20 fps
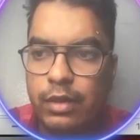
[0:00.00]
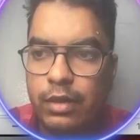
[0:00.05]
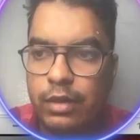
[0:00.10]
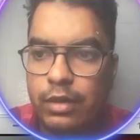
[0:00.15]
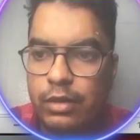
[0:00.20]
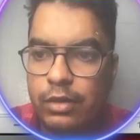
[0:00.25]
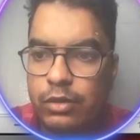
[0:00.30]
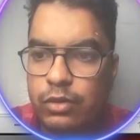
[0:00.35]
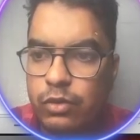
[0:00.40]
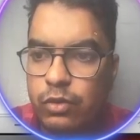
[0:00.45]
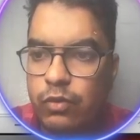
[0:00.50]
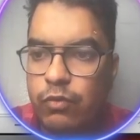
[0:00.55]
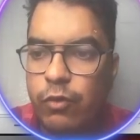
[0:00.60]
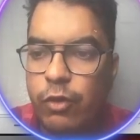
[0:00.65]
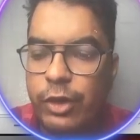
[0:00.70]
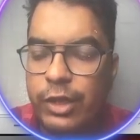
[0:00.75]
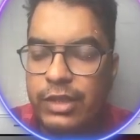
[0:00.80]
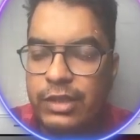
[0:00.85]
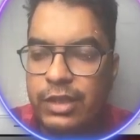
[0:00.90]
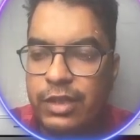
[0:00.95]
So
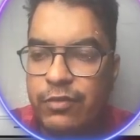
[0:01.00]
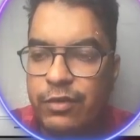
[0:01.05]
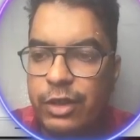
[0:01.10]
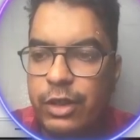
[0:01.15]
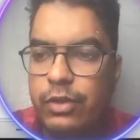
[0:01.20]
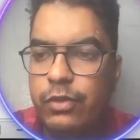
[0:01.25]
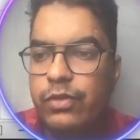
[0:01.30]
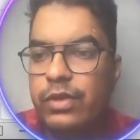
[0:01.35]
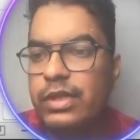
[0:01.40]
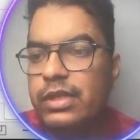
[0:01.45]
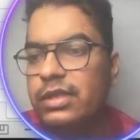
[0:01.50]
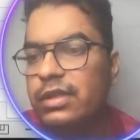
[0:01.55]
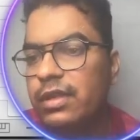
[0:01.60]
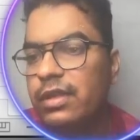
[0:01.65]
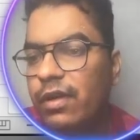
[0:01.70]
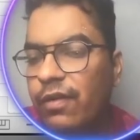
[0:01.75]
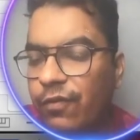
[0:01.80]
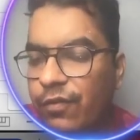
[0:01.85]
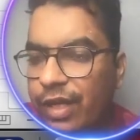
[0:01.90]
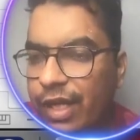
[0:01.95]
what is given to us?
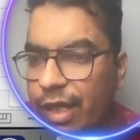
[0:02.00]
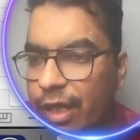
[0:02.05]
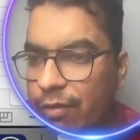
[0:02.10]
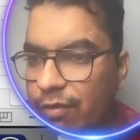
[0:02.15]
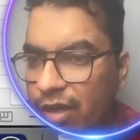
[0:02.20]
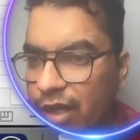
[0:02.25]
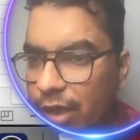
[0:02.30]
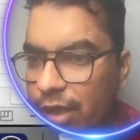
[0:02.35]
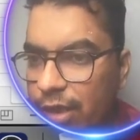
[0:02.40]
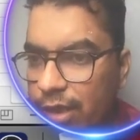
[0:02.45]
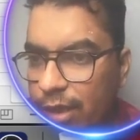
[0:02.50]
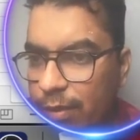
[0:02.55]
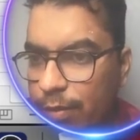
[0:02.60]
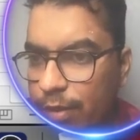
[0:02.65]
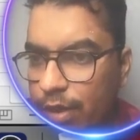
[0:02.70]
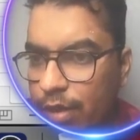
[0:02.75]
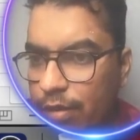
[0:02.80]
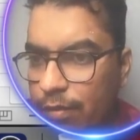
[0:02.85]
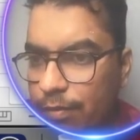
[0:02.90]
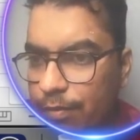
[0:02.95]
We are given a
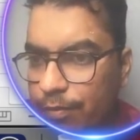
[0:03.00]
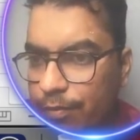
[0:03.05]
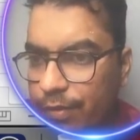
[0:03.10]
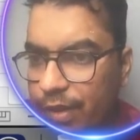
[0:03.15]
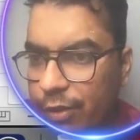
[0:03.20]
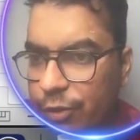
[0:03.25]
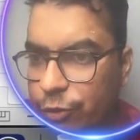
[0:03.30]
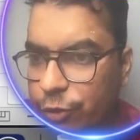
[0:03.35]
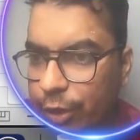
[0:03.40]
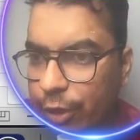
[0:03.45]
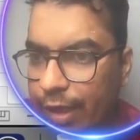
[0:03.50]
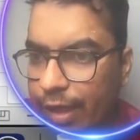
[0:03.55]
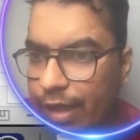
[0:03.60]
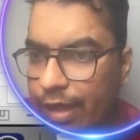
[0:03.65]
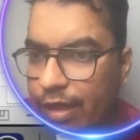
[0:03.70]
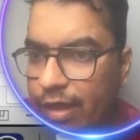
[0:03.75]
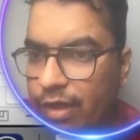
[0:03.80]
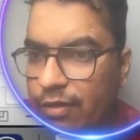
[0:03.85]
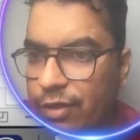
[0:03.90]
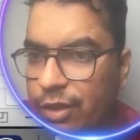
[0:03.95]
table
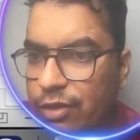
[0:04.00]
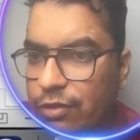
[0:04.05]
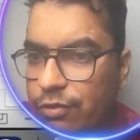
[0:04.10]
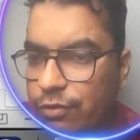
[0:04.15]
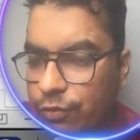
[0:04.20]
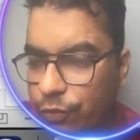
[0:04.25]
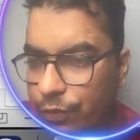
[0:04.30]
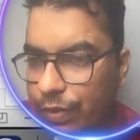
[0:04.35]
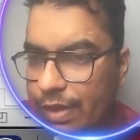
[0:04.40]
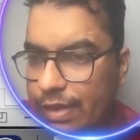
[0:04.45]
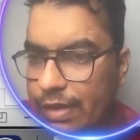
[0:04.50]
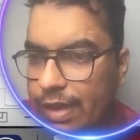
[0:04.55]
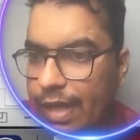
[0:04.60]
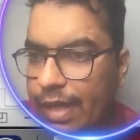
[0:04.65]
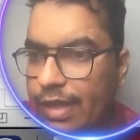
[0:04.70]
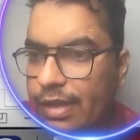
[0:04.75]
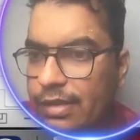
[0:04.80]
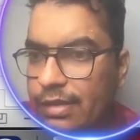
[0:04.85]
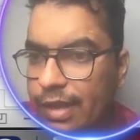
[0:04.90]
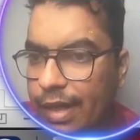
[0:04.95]
triangle with three
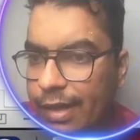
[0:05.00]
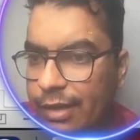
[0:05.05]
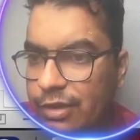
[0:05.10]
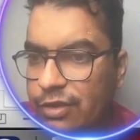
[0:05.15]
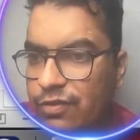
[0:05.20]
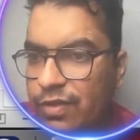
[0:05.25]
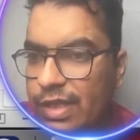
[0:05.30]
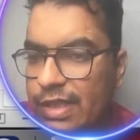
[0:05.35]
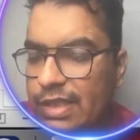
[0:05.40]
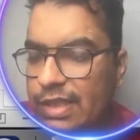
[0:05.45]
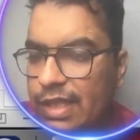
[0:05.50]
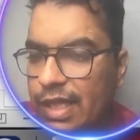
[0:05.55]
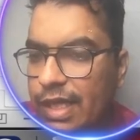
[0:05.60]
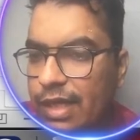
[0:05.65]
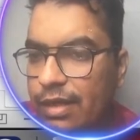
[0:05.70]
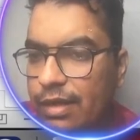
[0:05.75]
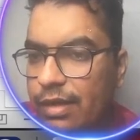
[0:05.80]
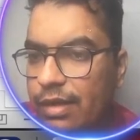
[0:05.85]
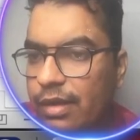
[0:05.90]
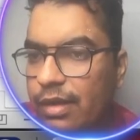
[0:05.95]
sides x, y,
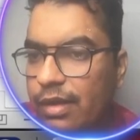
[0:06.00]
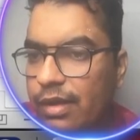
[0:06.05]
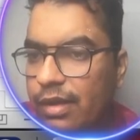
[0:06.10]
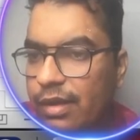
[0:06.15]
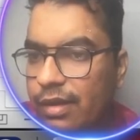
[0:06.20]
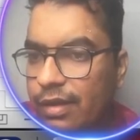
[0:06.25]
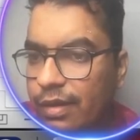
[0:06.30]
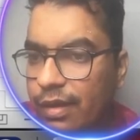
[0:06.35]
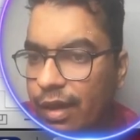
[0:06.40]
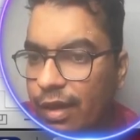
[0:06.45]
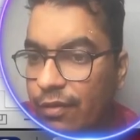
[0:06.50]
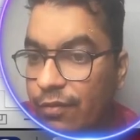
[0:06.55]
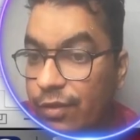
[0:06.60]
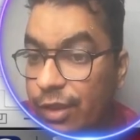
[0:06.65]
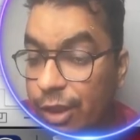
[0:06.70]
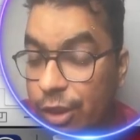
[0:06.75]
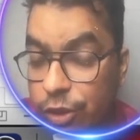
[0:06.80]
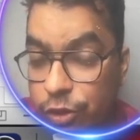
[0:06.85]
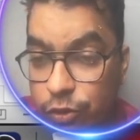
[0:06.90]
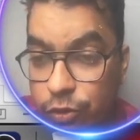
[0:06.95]
z, and we
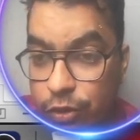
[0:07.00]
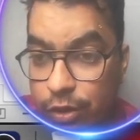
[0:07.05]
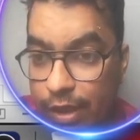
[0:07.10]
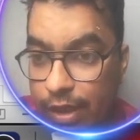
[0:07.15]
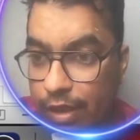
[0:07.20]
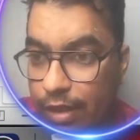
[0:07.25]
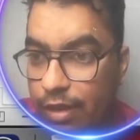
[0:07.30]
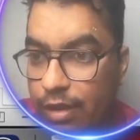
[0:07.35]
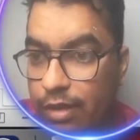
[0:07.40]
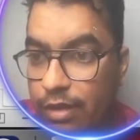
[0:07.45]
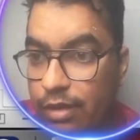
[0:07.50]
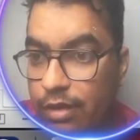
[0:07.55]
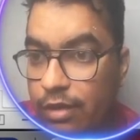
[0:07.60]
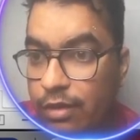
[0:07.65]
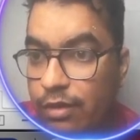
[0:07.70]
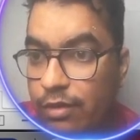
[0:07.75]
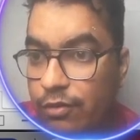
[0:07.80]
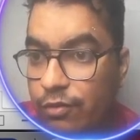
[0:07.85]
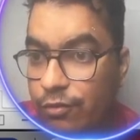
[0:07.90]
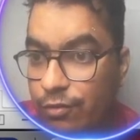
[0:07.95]
need to tell
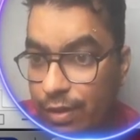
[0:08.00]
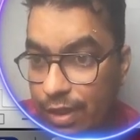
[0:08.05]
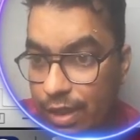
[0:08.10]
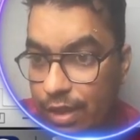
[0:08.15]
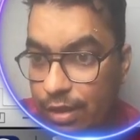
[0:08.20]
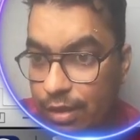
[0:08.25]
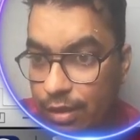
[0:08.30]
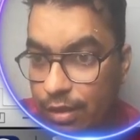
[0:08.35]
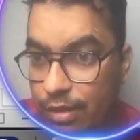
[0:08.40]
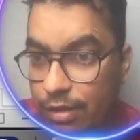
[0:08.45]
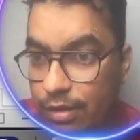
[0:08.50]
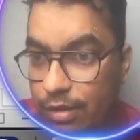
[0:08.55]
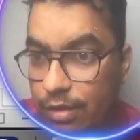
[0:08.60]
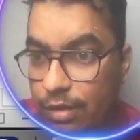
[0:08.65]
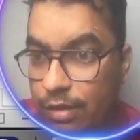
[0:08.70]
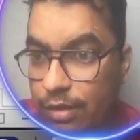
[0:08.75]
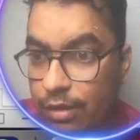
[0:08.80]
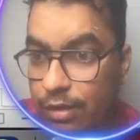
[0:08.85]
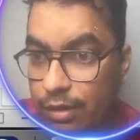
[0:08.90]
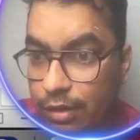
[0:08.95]
whether
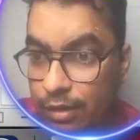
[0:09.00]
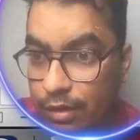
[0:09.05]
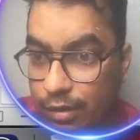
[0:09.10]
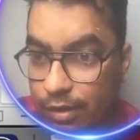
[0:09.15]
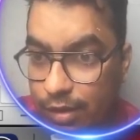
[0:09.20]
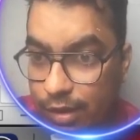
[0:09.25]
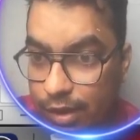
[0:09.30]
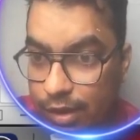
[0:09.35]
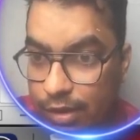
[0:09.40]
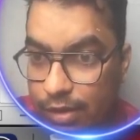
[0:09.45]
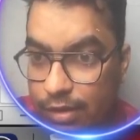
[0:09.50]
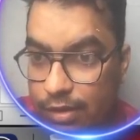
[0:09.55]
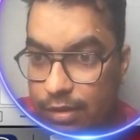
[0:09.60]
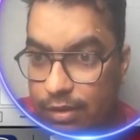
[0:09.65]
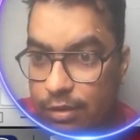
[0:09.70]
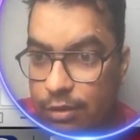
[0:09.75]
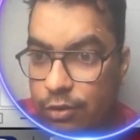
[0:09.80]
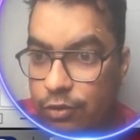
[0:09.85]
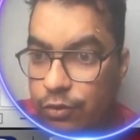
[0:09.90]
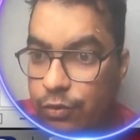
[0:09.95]

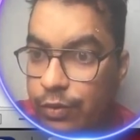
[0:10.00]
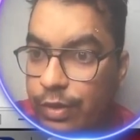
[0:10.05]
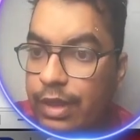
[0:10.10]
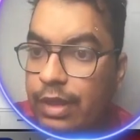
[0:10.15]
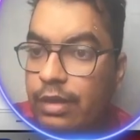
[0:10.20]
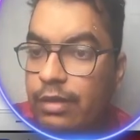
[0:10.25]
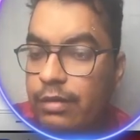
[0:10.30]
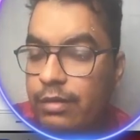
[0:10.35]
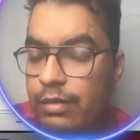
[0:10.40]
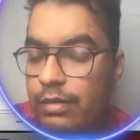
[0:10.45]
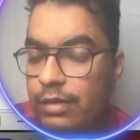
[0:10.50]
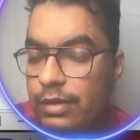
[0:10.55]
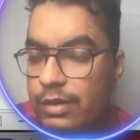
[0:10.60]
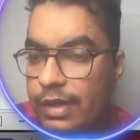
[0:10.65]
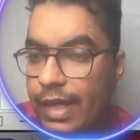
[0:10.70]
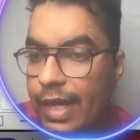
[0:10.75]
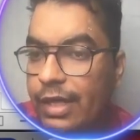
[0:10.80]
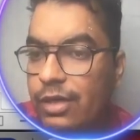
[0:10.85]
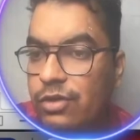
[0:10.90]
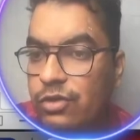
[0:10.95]
these three
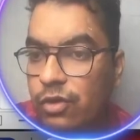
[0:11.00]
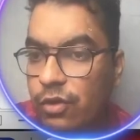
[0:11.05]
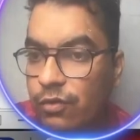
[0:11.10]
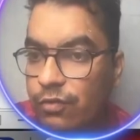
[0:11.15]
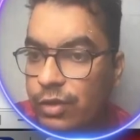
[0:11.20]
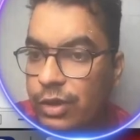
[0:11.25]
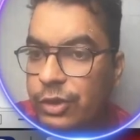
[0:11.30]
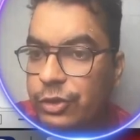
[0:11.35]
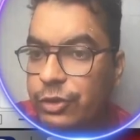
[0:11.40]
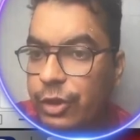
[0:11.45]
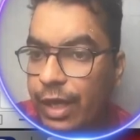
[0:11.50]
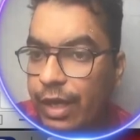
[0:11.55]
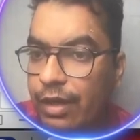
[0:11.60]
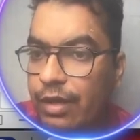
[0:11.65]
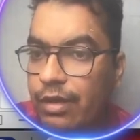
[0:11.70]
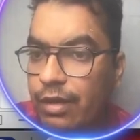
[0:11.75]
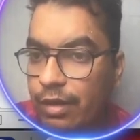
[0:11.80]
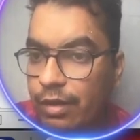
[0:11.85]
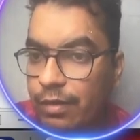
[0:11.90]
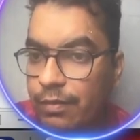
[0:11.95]
sides of the
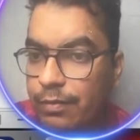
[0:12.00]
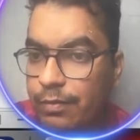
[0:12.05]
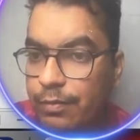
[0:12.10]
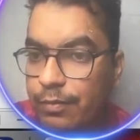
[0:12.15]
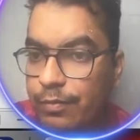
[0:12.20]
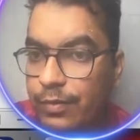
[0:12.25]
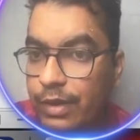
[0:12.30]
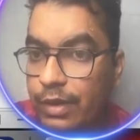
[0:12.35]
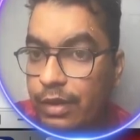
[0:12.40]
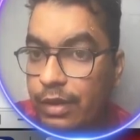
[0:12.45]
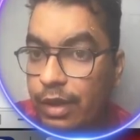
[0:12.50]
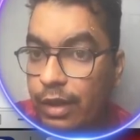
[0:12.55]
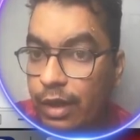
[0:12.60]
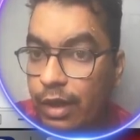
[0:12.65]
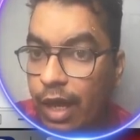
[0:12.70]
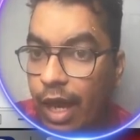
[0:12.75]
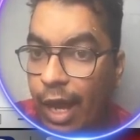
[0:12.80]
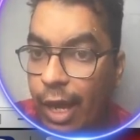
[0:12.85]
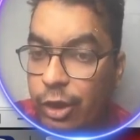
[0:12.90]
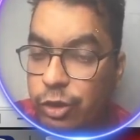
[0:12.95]
triangle
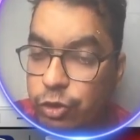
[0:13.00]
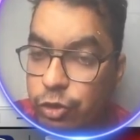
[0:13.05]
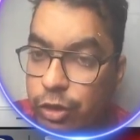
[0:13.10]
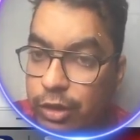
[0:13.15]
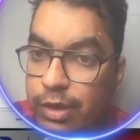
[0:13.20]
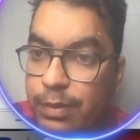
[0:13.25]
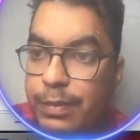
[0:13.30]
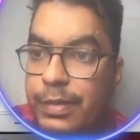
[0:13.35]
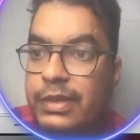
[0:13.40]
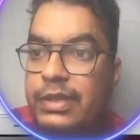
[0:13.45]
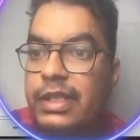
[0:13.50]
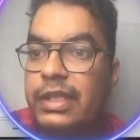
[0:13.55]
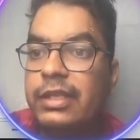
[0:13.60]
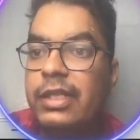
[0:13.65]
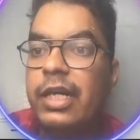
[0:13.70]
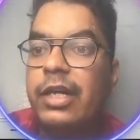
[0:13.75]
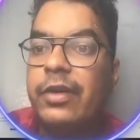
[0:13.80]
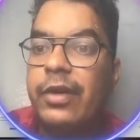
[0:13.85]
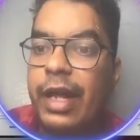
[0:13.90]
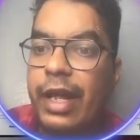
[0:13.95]
actually represents
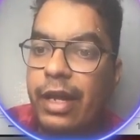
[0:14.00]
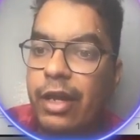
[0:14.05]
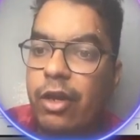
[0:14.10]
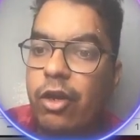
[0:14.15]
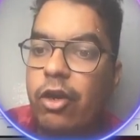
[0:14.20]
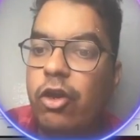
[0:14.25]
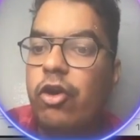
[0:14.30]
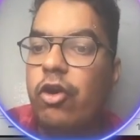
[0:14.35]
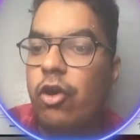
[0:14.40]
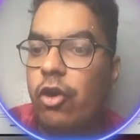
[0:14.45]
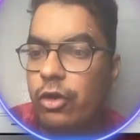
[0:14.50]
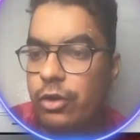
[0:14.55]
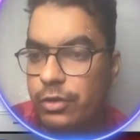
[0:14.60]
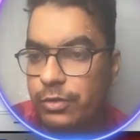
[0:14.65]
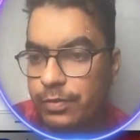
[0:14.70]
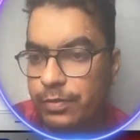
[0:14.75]
a triangle or not.